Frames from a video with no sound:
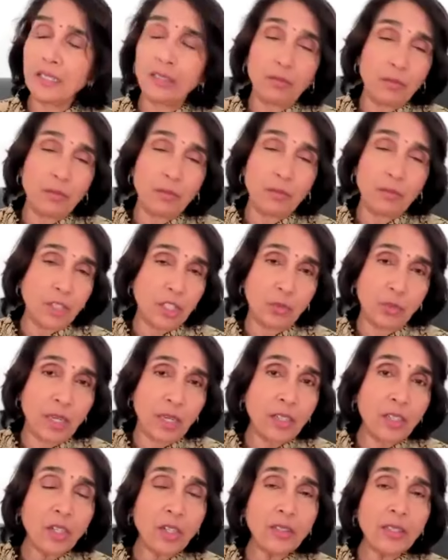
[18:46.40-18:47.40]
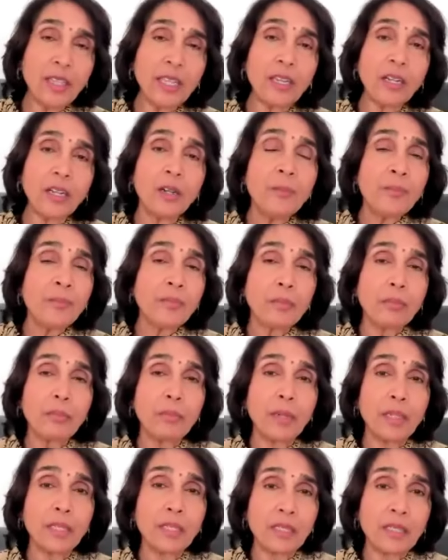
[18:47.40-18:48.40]
Which we are not there,
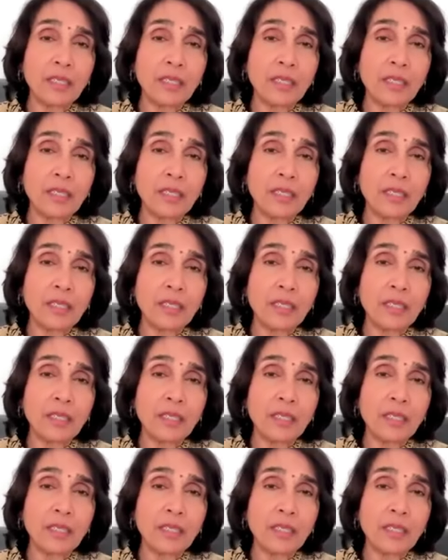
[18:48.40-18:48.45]
but